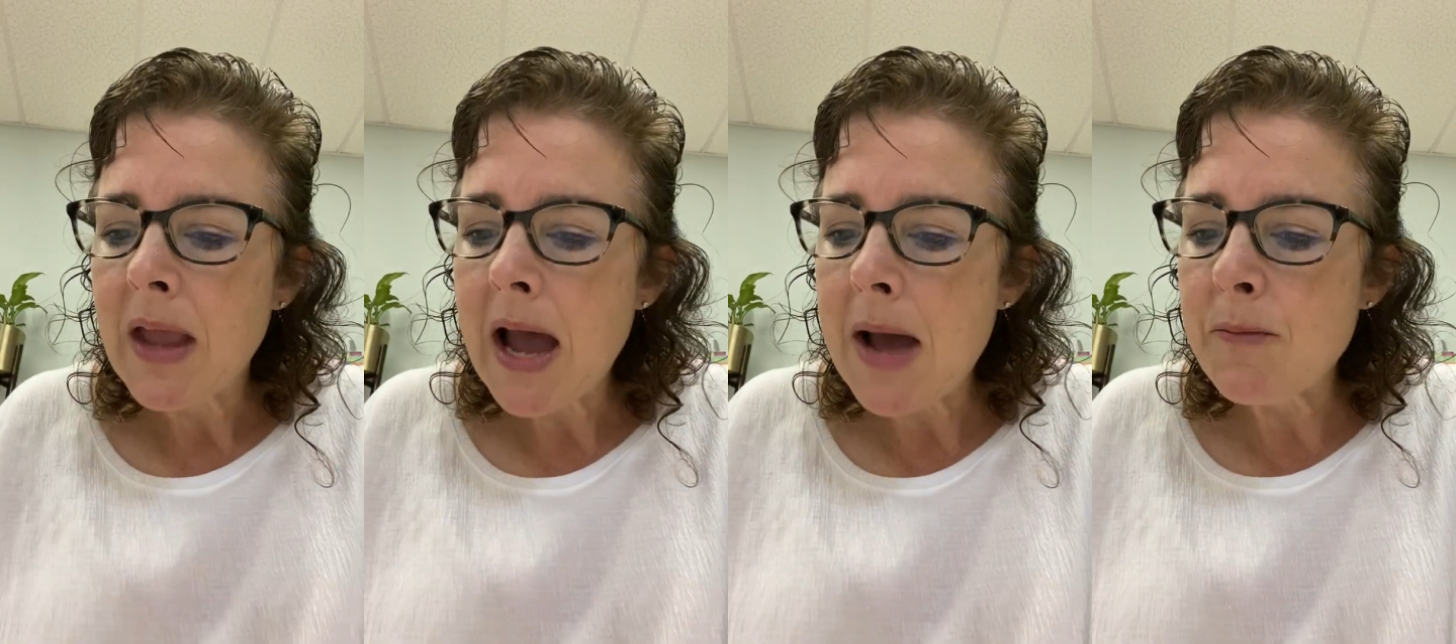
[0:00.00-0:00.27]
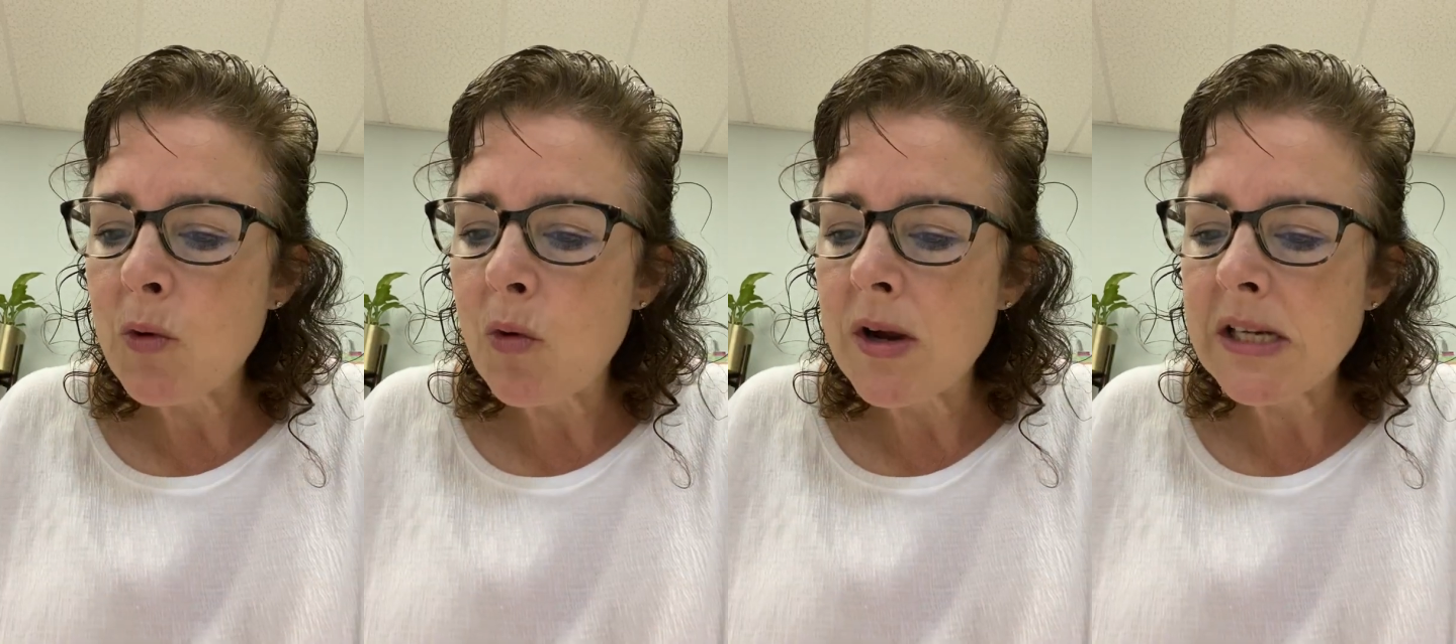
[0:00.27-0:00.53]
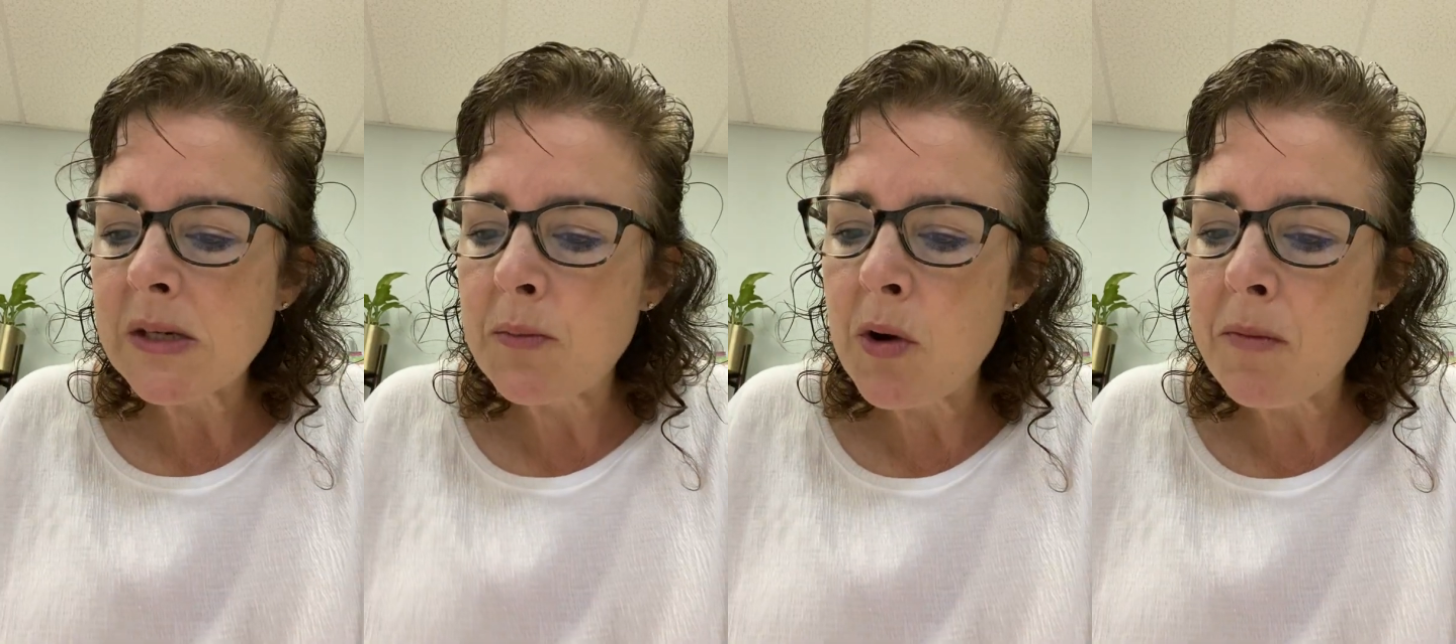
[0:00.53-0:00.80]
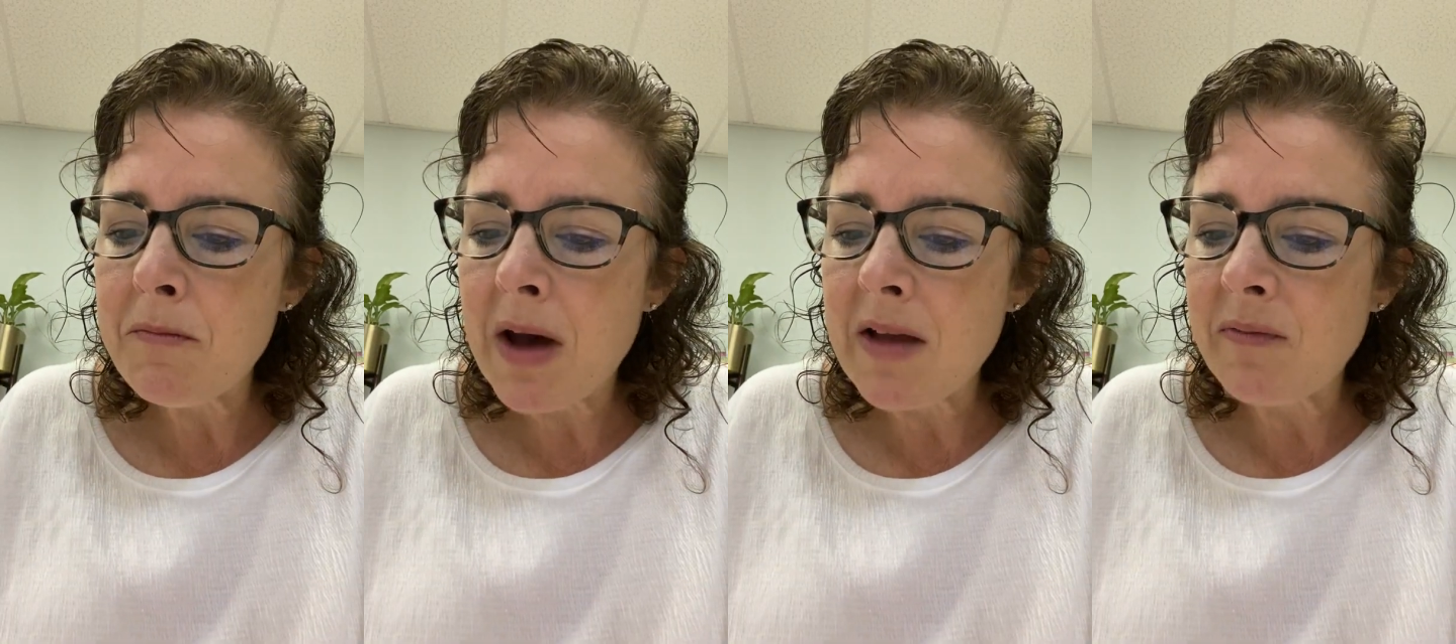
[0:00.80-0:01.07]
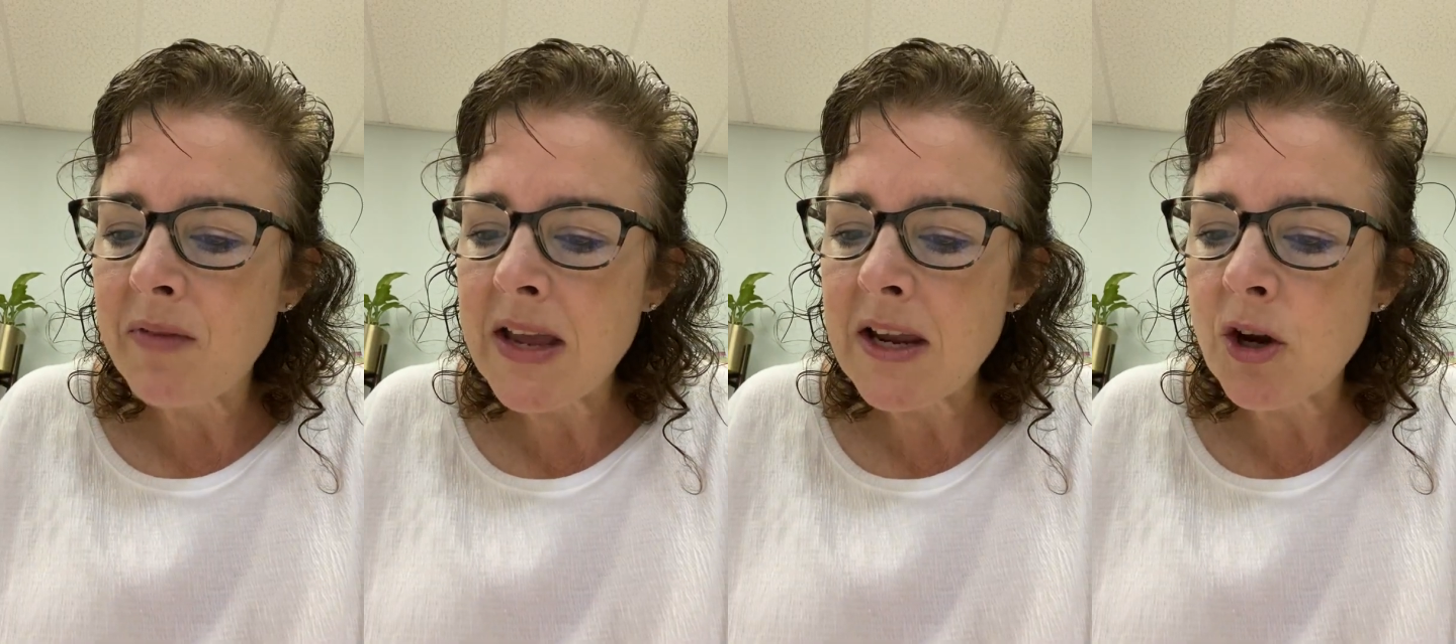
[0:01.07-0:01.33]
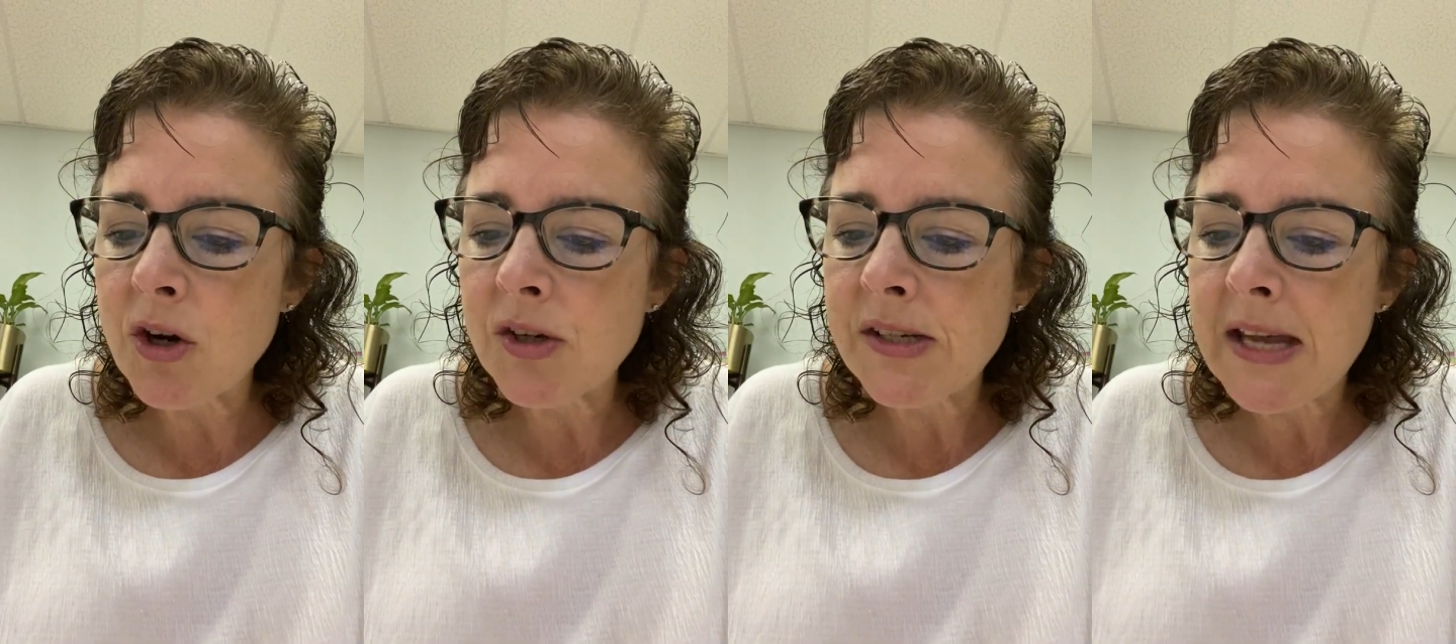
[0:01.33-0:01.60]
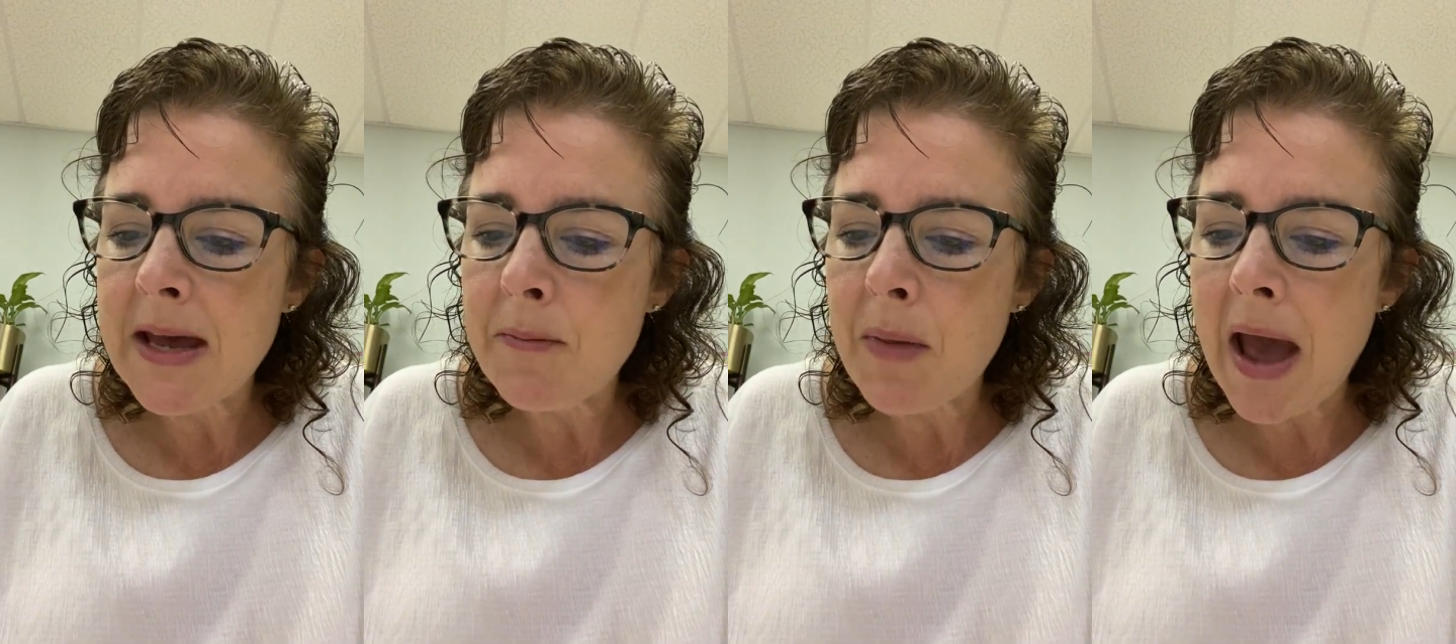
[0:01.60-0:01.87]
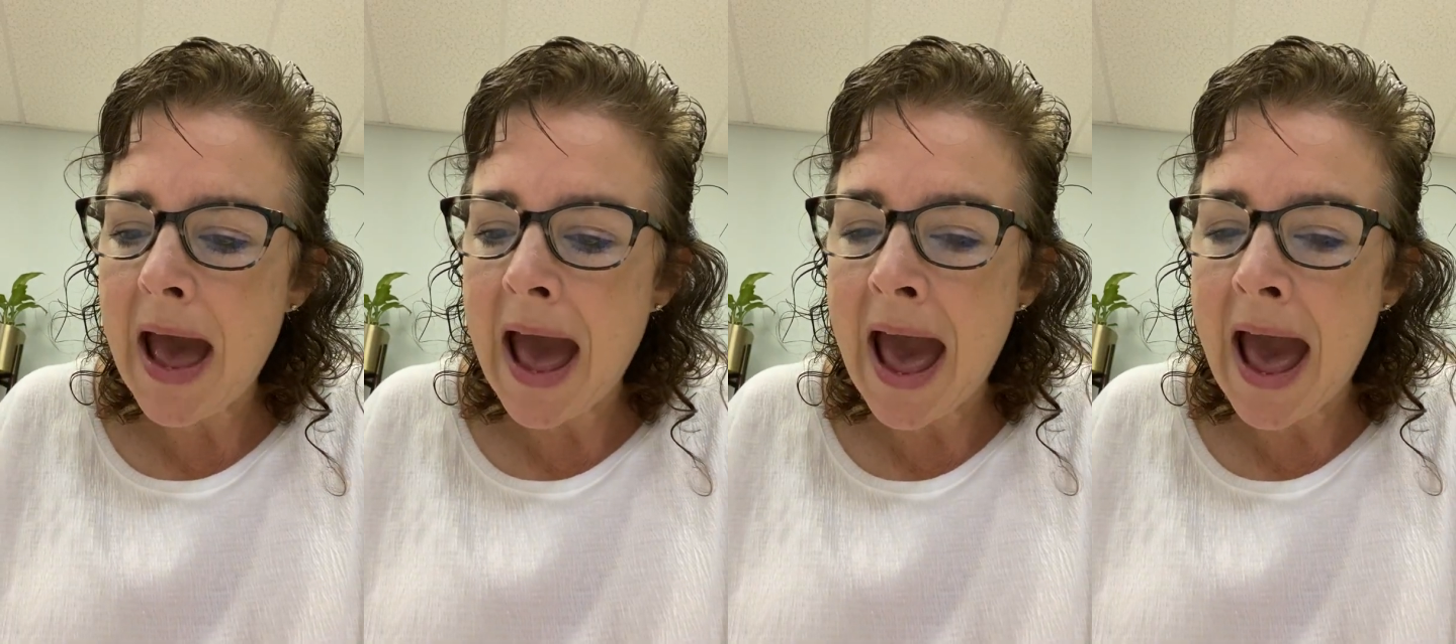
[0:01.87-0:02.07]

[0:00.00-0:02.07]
I'm going to put my fingertip